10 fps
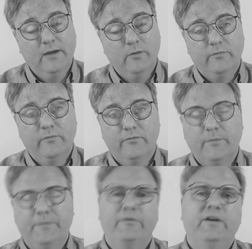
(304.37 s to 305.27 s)
now,
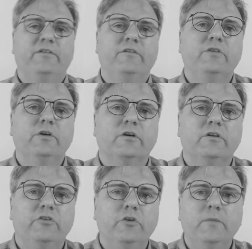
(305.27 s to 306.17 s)
from the rest of your
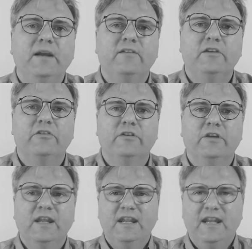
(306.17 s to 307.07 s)
QMake
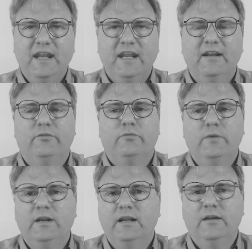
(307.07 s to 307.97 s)
session, it is
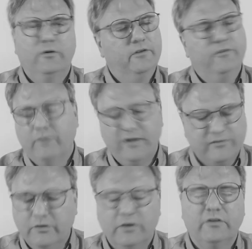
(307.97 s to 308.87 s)
really, or rest
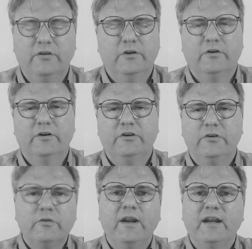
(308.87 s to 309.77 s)
of your, your
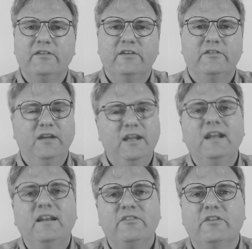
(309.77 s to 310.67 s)
QCreator session,
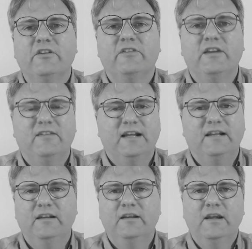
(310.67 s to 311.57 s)
it is just
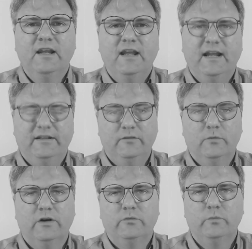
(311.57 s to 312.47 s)
exactly as it
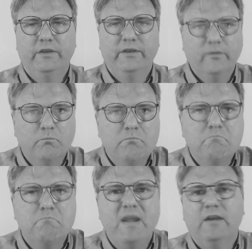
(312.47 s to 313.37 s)
was with
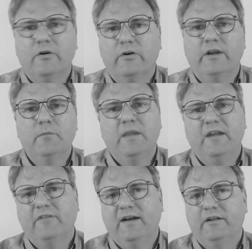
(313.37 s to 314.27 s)
make or in
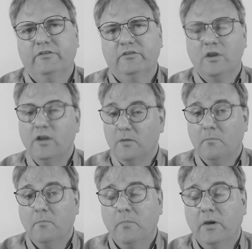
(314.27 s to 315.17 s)
make files,
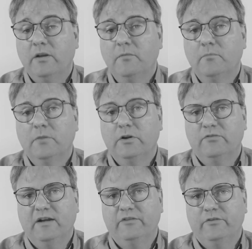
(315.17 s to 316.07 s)
but much
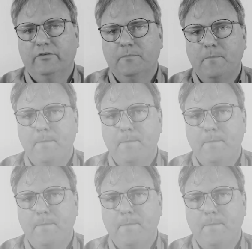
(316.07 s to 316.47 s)
faster.